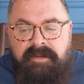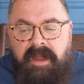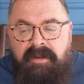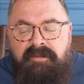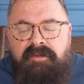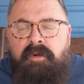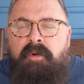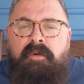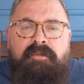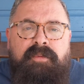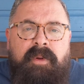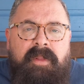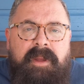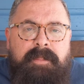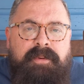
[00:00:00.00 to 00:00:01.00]
I do
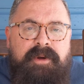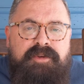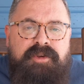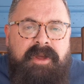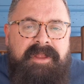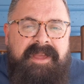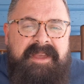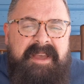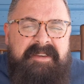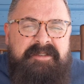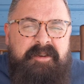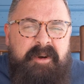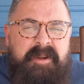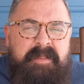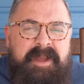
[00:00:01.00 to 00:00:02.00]
really appreciate you guys
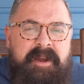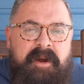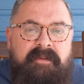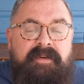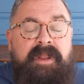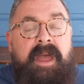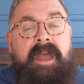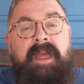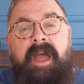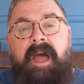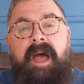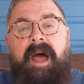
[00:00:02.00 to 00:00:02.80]
joining me here every day.